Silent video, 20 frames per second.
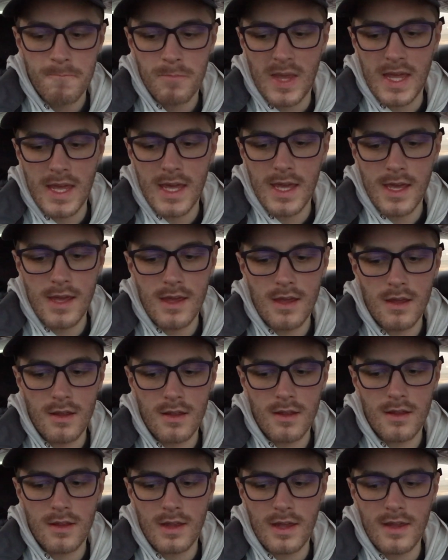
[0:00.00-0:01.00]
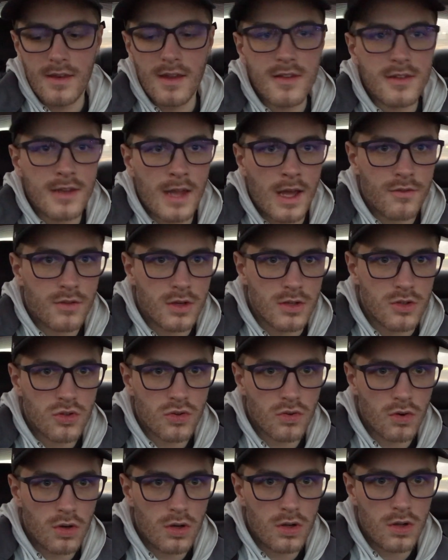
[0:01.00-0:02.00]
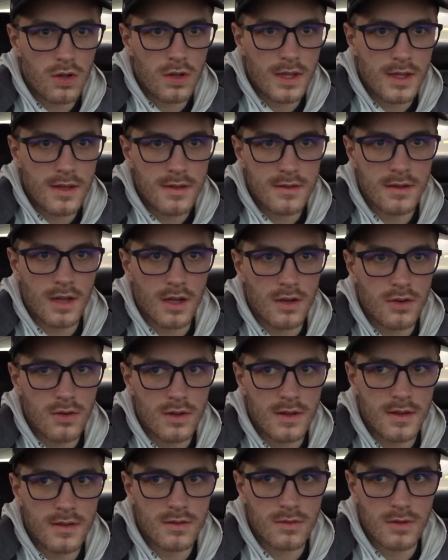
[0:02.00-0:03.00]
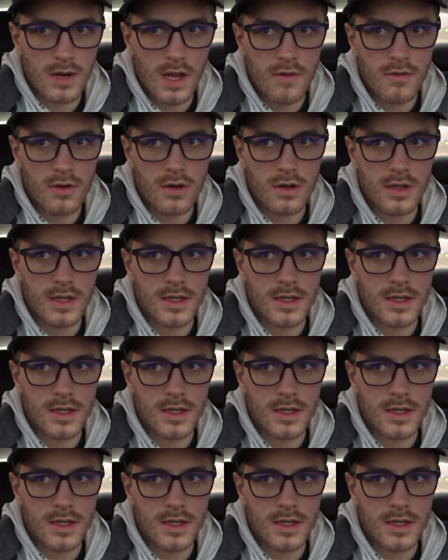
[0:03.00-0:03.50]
he doesn't have control, he's not doing this or whatever.